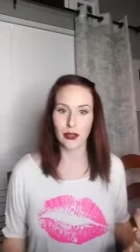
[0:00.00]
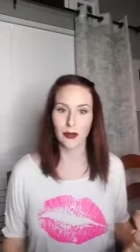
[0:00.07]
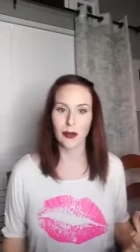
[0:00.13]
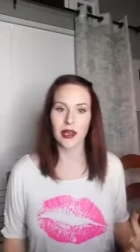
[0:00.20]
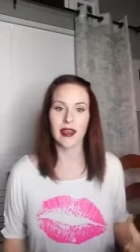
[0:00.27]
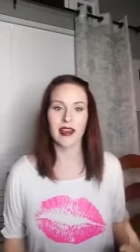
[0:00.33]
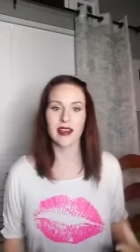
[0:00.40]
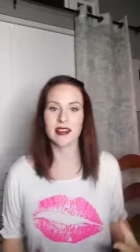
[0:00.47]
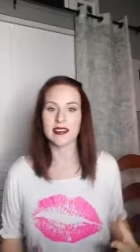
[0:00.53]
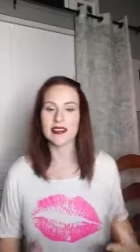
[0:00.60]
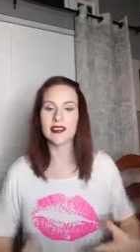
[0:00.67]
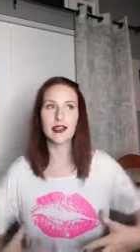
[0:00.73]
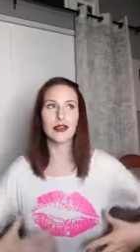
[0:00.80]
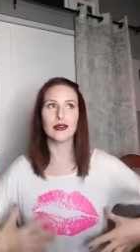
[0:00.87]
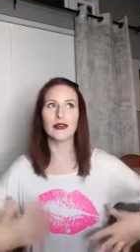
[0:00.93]
because
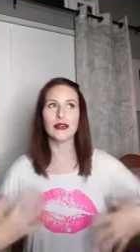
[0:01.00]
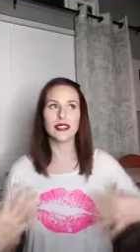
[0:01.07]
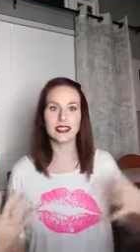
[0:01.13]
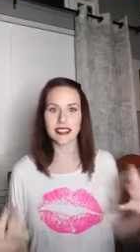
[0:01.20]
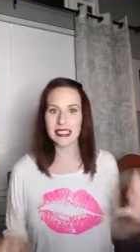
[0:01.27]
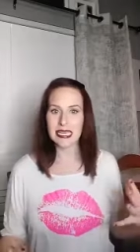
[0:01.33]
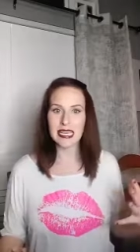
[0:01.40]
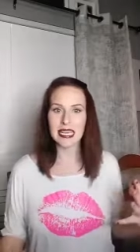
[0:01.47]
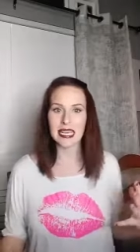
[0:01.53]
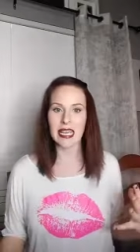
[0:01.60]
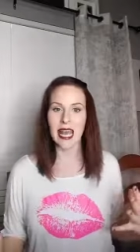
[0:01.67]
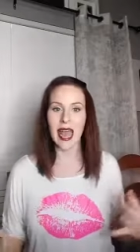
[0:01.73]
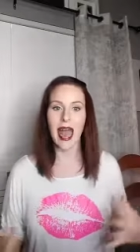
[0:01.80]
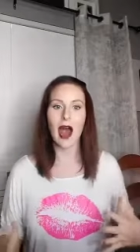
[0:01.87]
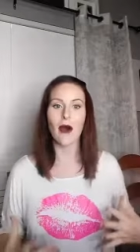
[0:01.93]
you'll see
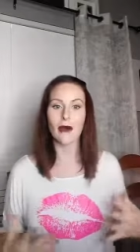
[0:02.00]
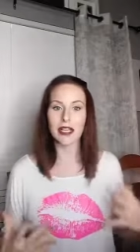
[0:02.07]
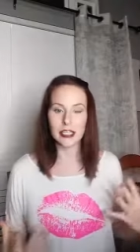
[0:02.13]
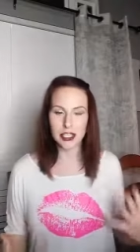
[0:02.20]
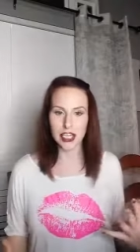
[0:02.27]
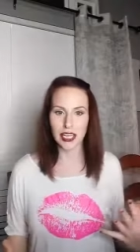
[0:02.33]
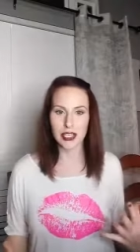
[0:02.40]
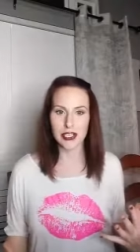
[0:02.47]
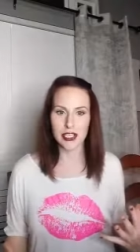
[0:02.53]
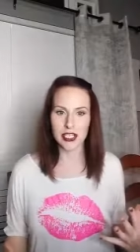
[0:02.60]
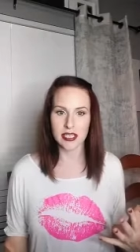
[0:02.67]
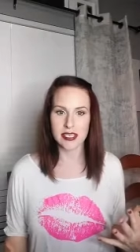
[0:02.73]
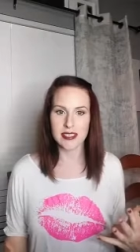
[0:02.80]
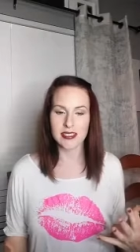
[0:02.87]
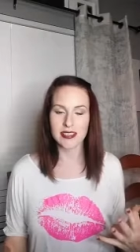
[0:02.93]
how it
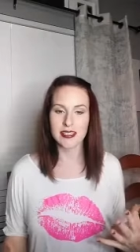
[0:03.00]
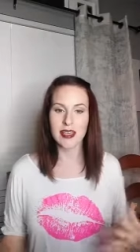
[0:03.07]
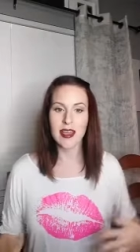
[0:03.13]
changes